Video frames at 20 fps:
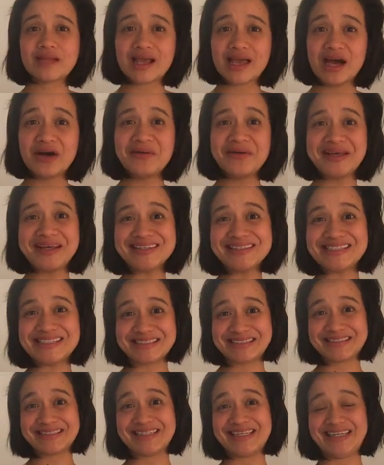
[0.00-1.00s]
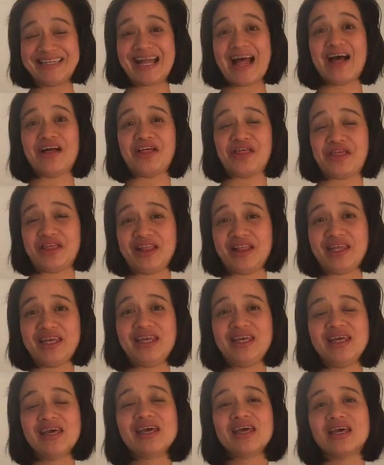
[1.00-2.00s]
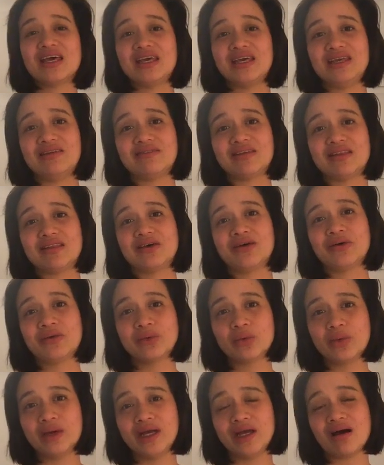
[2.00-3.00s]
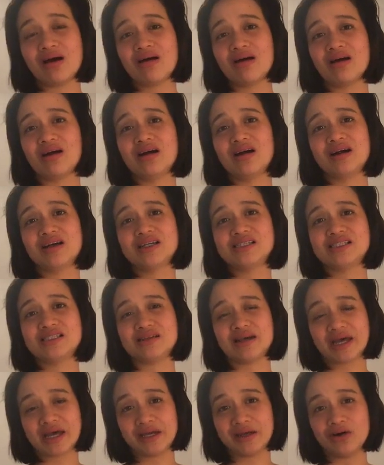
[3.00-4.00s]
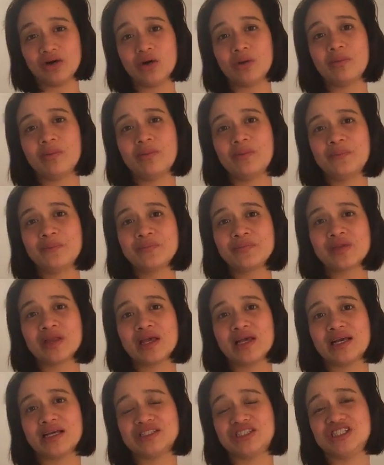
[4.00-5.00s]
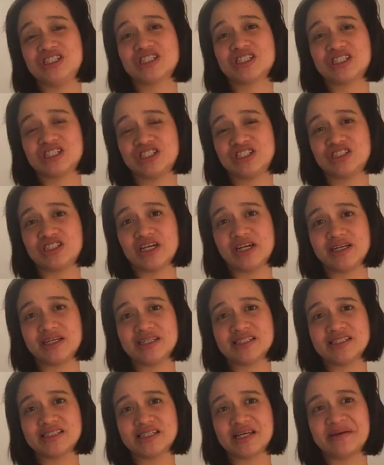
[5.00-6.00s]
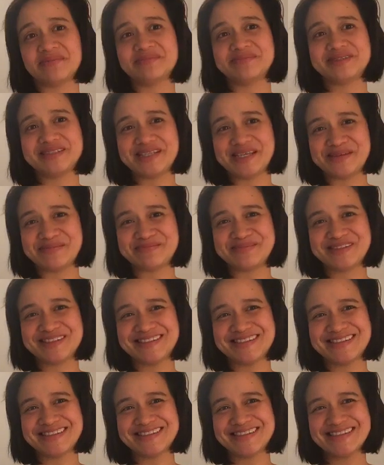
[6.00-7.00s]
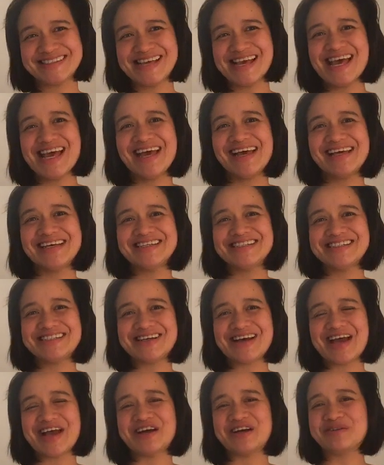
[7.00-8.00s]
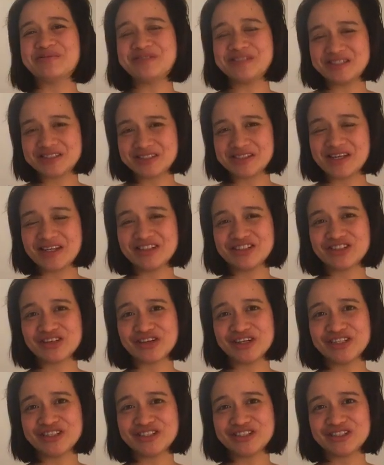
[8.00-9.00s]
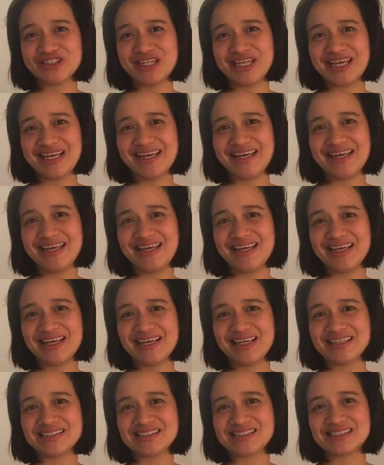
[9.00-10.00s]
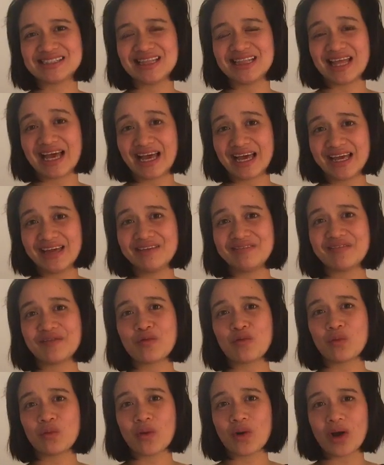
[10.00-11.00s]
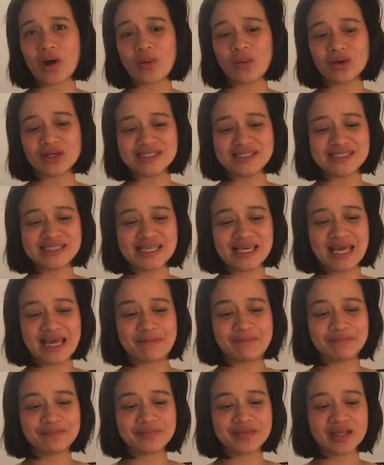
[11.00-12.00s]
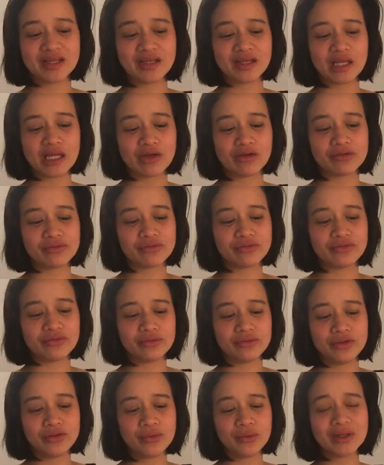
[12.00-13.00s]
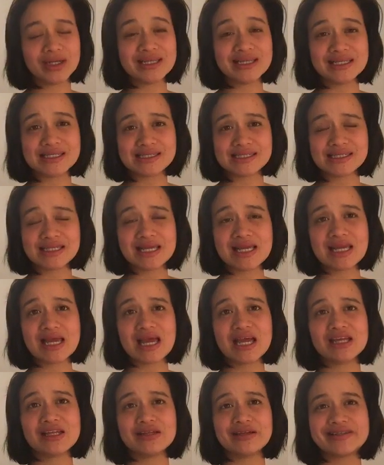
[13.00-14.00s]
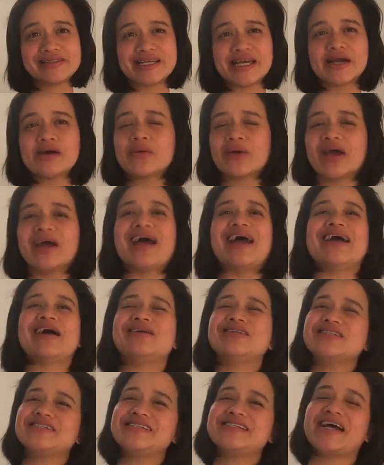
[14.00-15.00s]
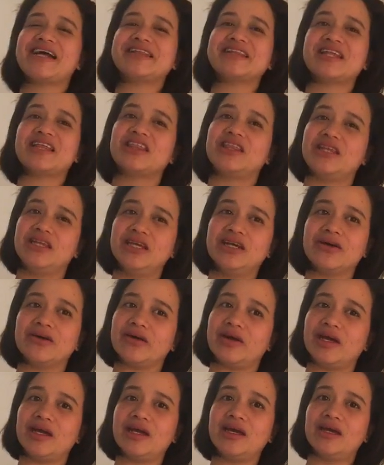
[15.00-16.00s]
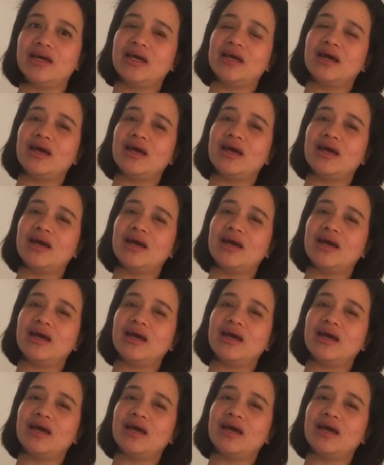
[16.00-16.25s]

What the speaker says: how we can still eat healthily even though we are stuck at home. And she's going to share some tips. So I hope you enjoyed today's live. Once again, if you are listening and it's like, okay, I understand the theory,